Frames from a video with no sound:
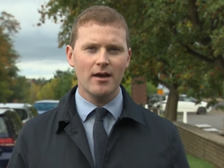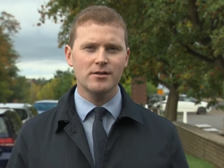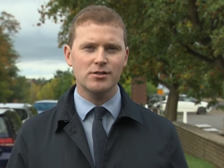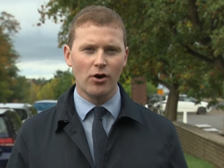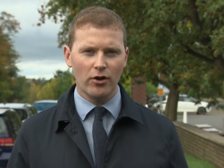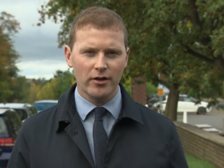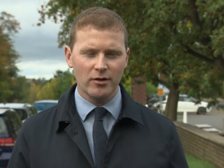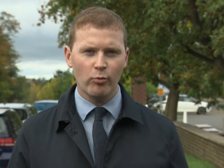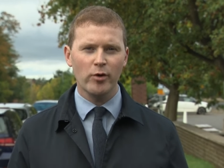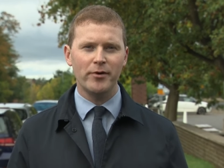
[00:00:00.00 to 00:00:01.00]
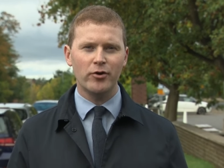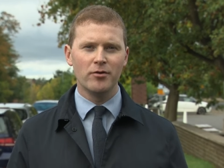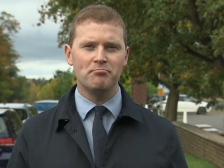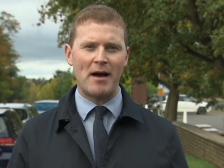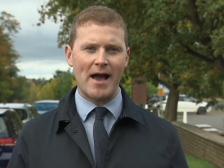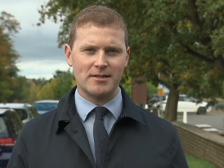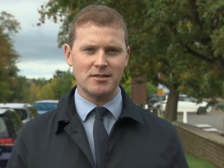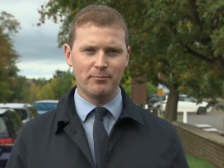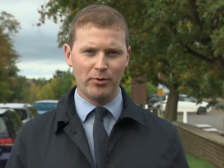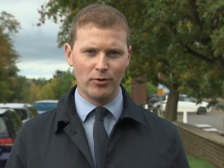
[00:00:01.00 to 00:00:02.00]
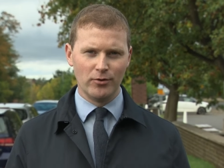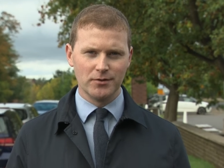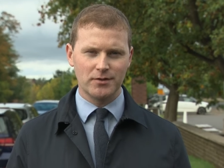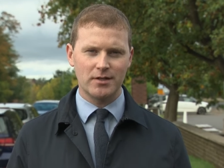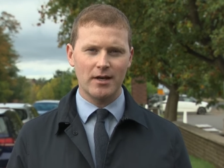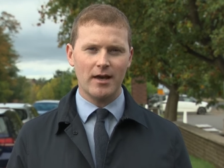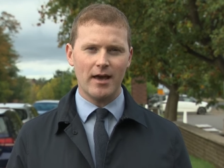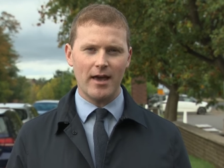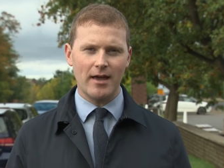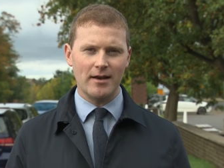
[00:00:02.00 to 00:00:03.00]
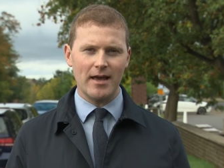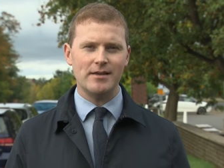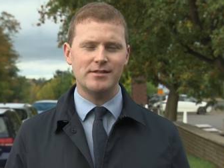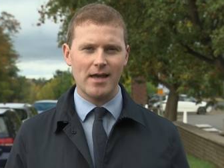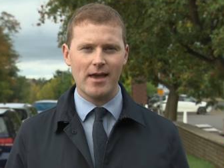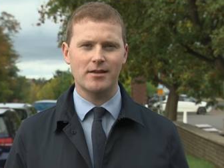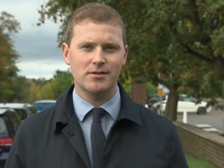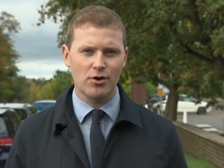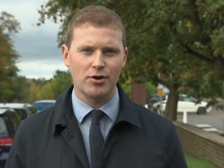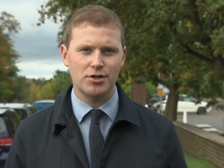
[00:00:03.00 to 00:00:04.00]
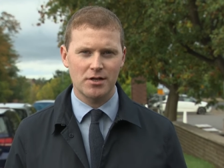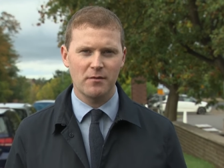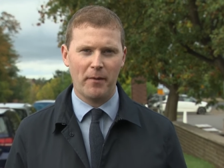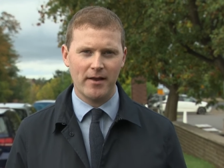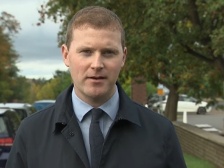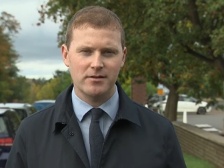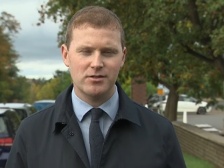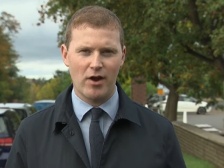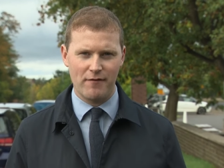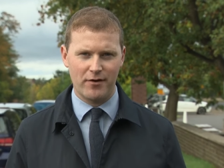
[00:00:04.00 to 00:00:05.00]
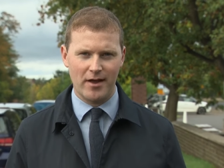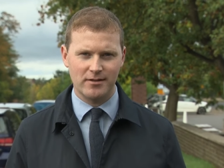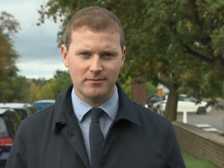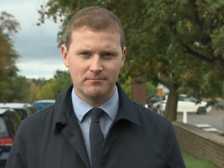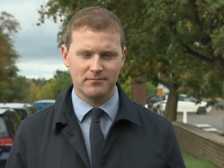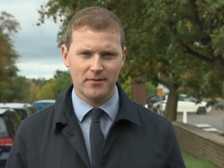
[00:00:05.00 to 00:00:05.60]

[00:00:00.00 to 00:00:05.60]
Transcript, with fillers: Scotland would be going back to the polls in a second Scottish independence referendum.